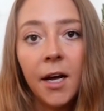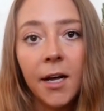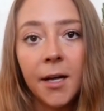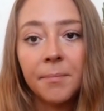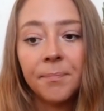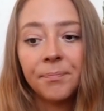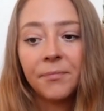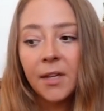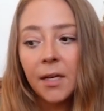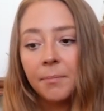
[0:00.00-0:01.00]

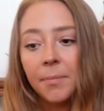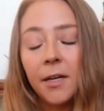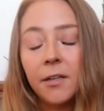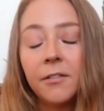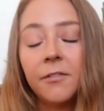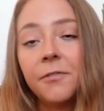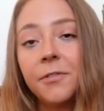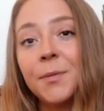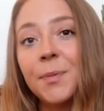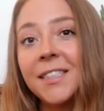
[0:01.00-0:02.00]
But
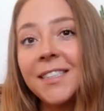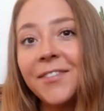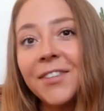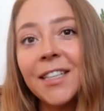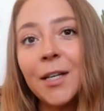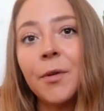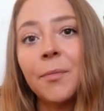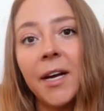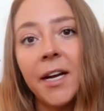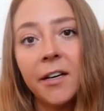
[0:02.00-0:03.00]
specifically with
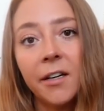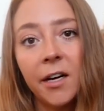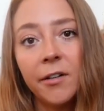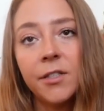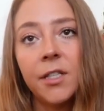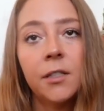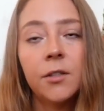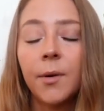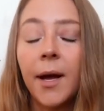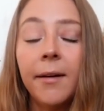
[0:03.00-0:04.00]
my hair care routine,
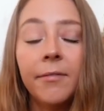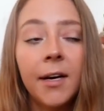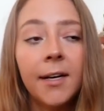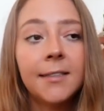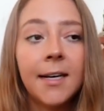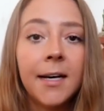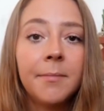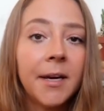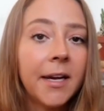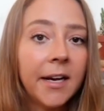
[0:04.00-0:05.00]
so I have not
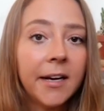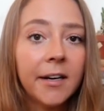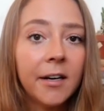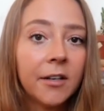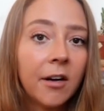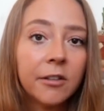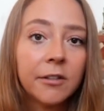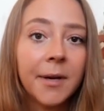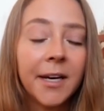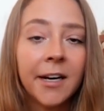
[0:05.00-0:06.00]
dyed my hair,
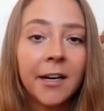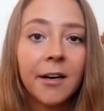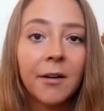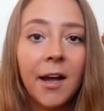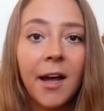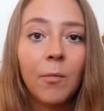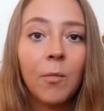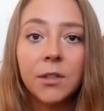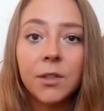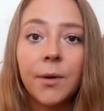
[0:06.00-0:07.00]
colored my hair
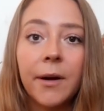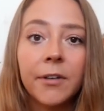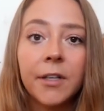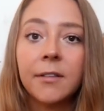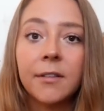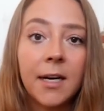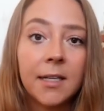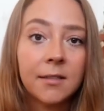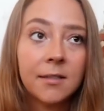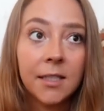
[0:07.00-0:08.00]
whatsoever in the
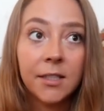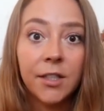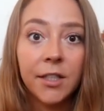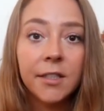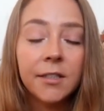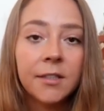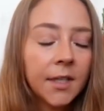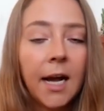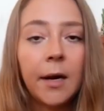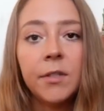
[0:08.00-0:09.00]
last 6 years.
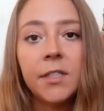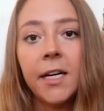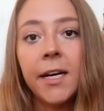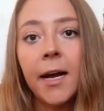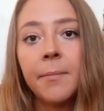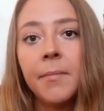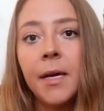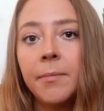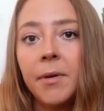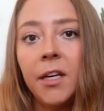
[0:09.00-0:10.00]
I would say I
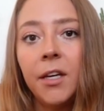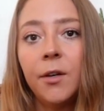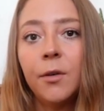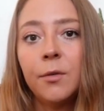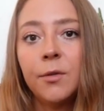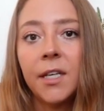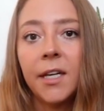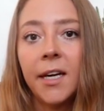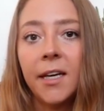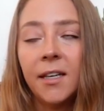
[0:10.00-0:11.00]
maybe use
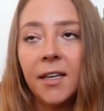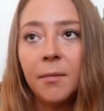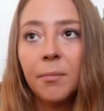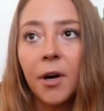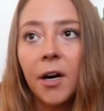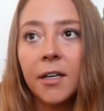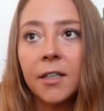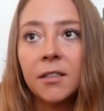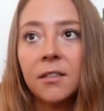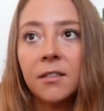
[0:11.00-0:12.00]
a heat
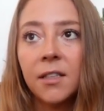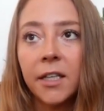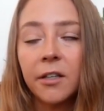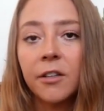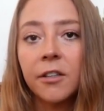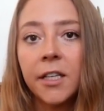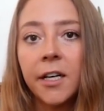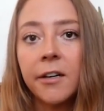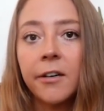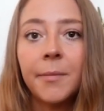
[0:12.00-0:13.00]
product like a curling
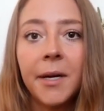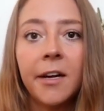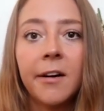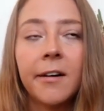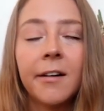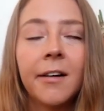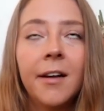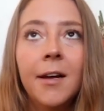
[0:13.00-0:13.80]
iron on my hair